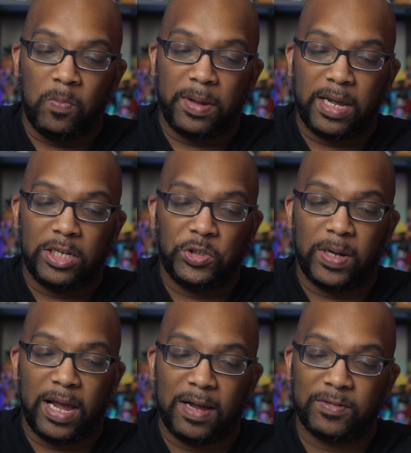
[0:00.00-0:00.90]
page. You
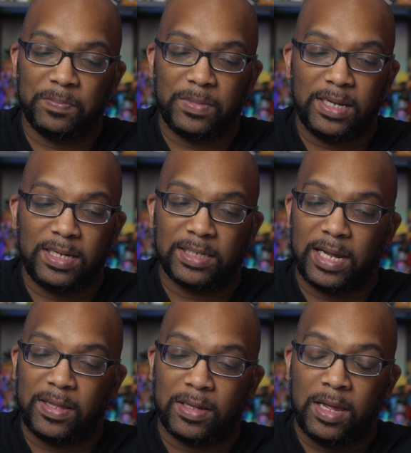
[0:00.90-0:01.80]
have some things
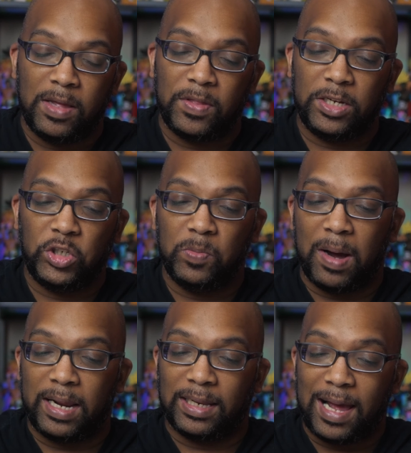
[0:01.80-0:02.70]
like things you
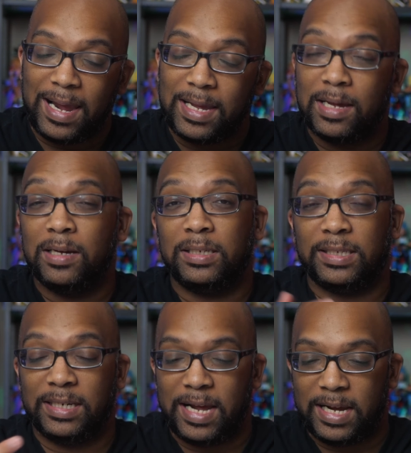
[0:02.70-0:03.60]
might like,
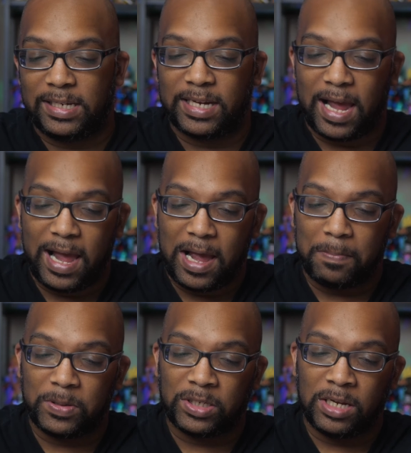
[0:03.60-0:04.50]
today's
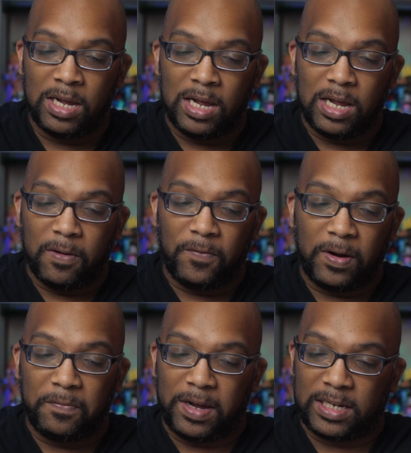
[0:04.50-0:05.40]
apps, fun
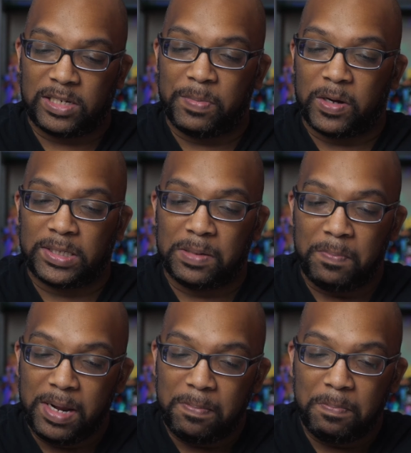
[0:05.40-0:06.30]
facts about
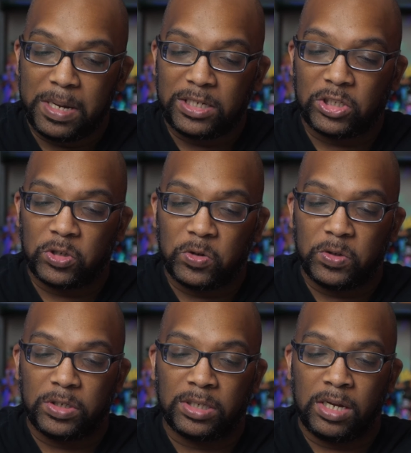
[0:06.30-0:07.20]
cement
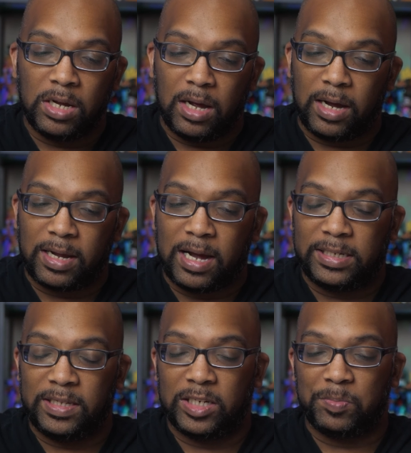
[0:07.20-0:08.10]
mixers,
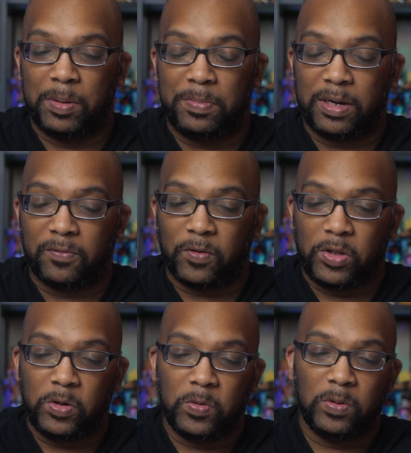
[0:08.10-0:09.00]
content that's been picked for
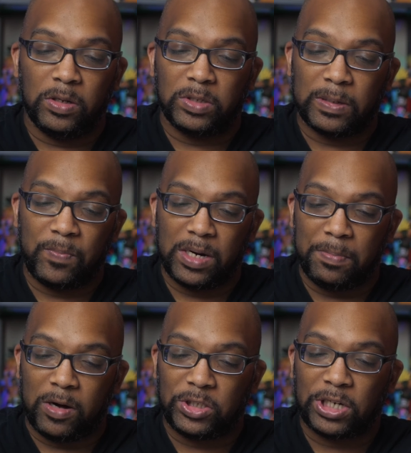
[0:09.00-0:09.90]
you, a little something
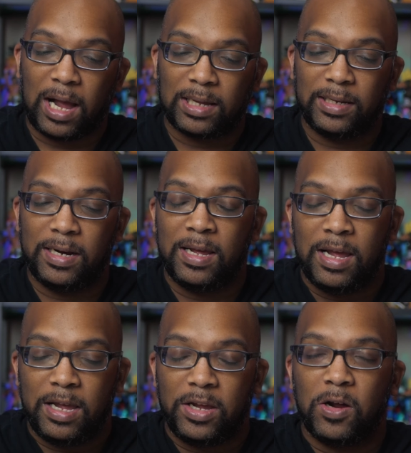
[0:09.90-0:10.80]
about chocolate,
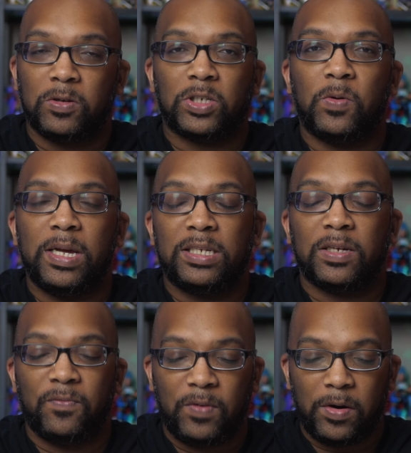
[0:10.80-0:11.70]
you know, so it's a
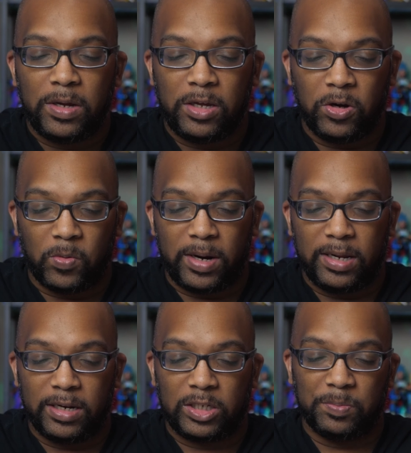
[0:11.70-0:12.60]
very curated
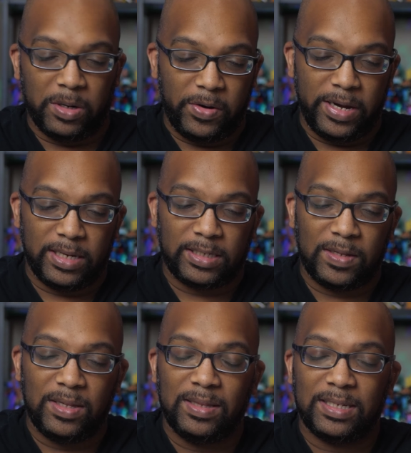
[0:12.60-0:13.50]
experience. And then the